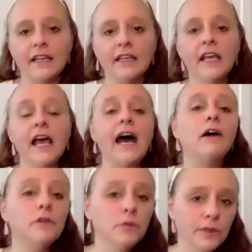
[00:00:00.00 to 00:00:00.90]
and
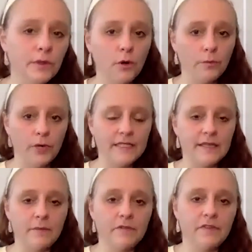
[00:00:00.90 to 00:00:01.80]
how you incorporate
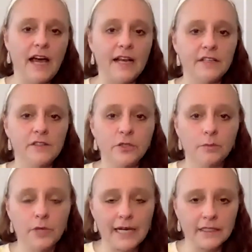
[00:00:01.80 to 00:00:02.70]
some of that into your
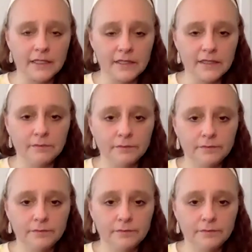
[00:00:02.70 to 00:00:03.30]
practice.